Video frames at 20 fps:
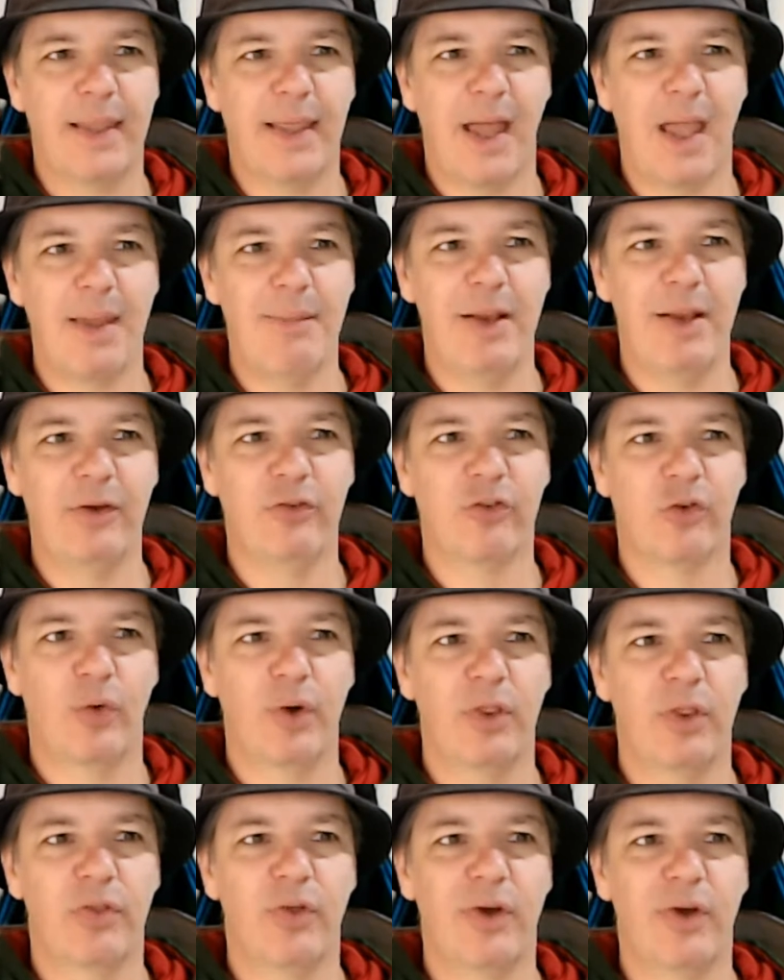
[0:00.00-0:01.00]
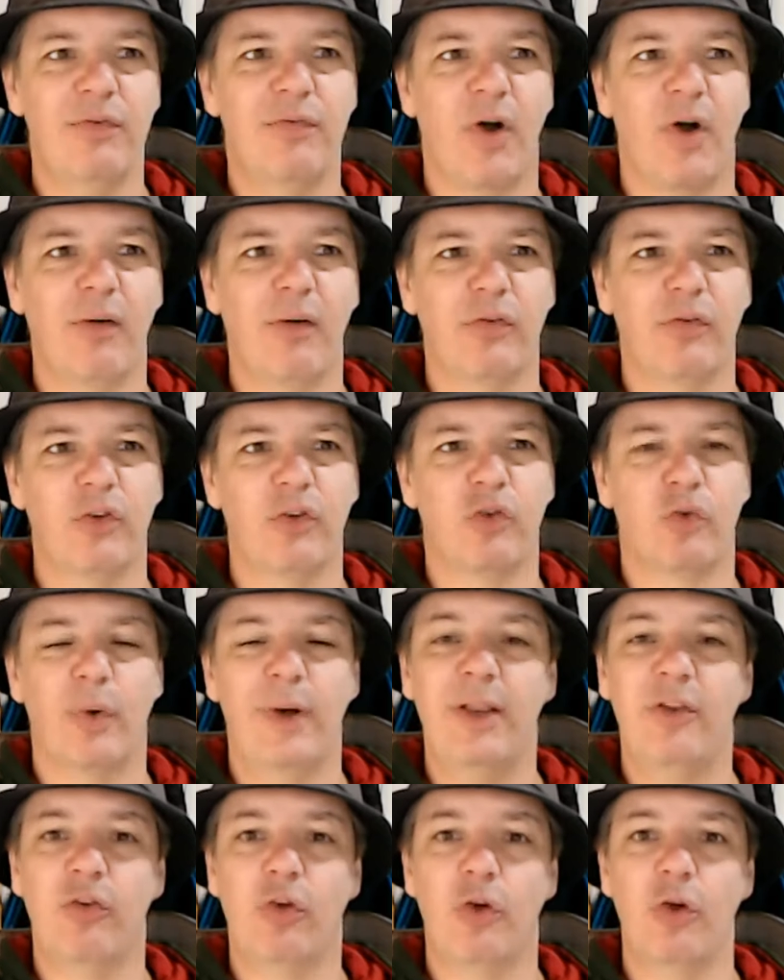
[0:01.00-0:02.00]
came in, scoring 35 off just
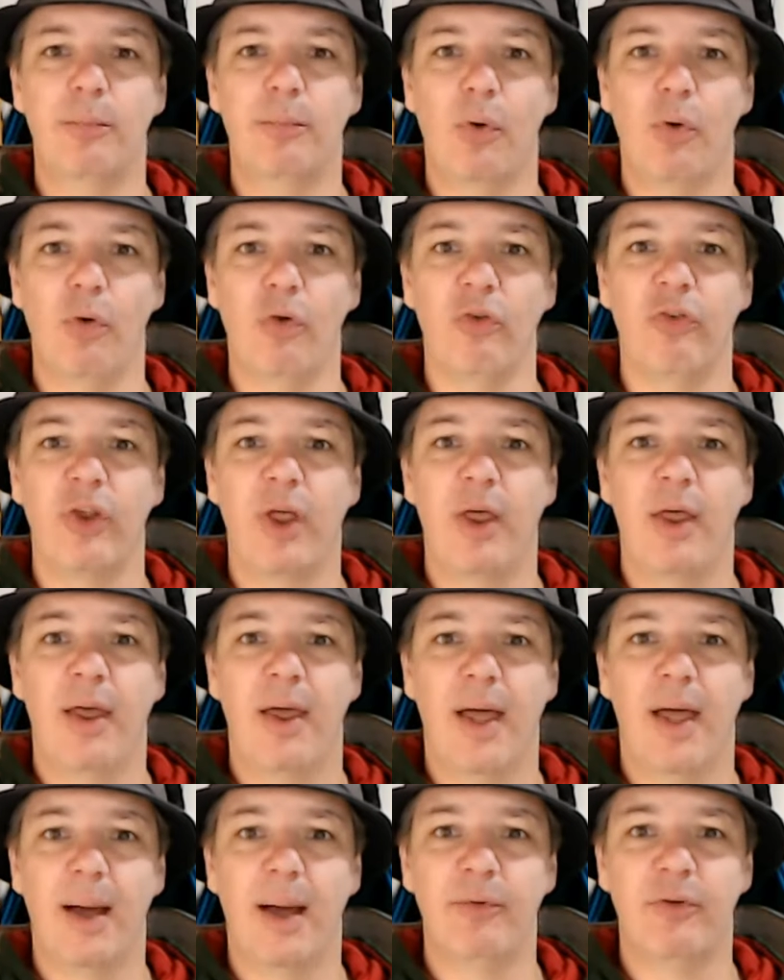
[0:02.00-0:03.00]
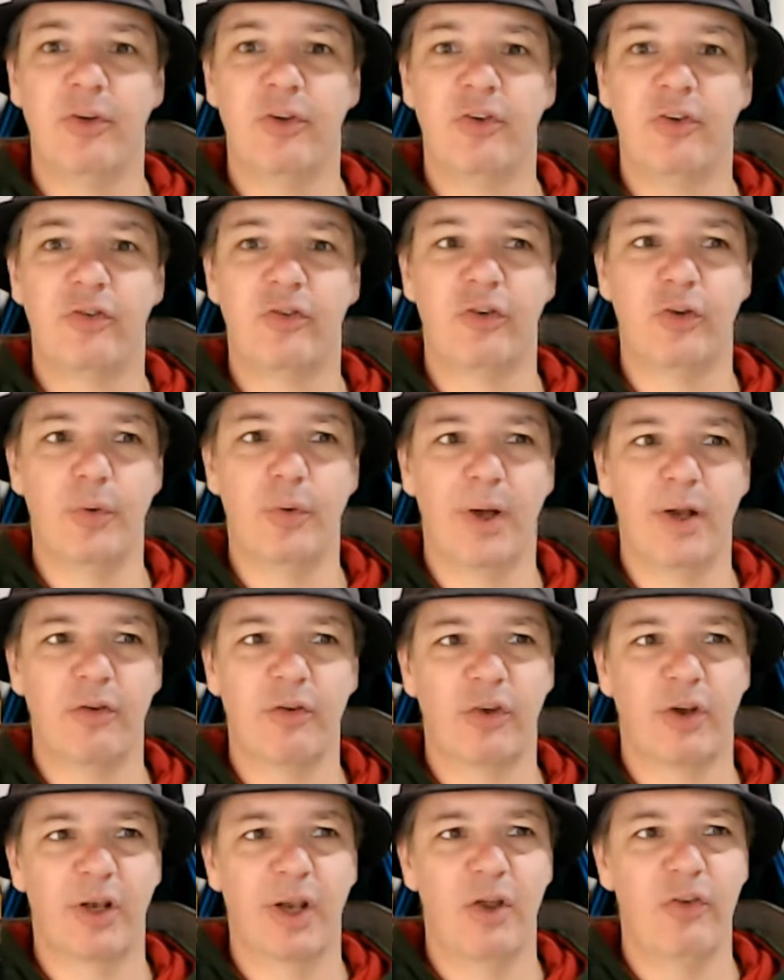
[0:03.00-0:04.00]
22 balls
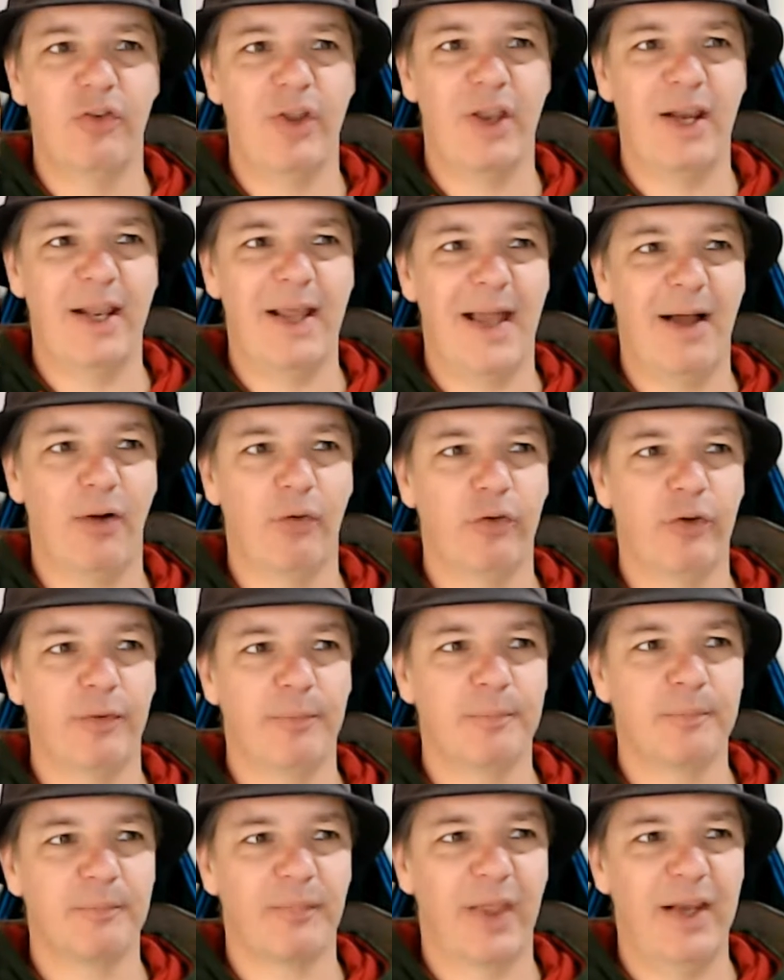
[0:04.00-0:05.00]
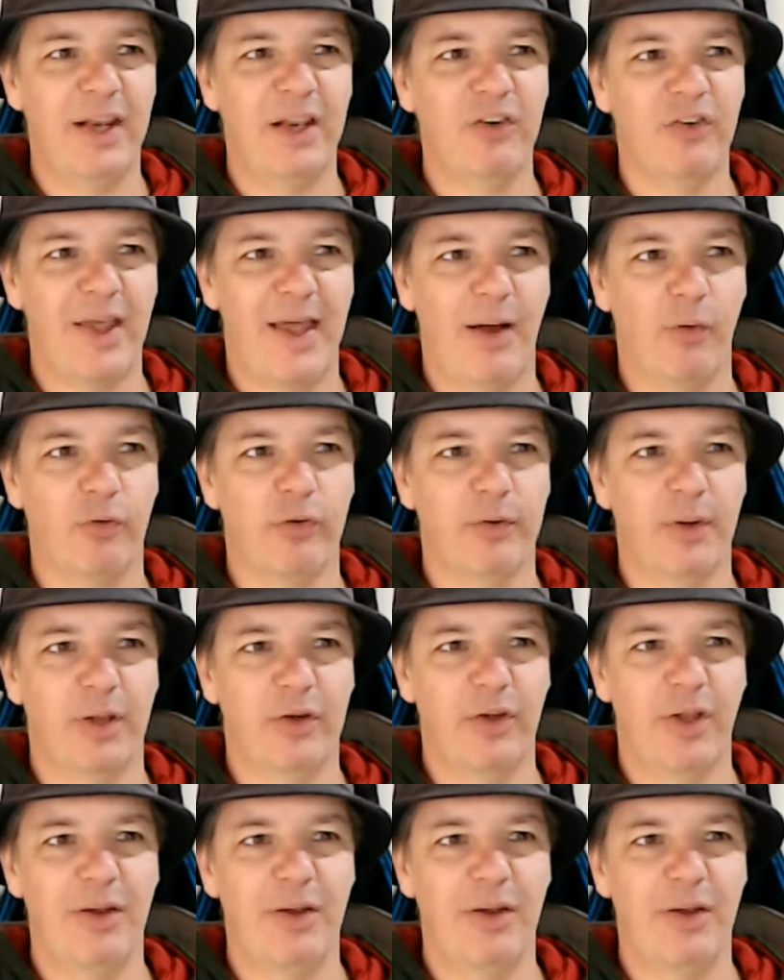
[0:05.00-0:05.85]
to close the innings out.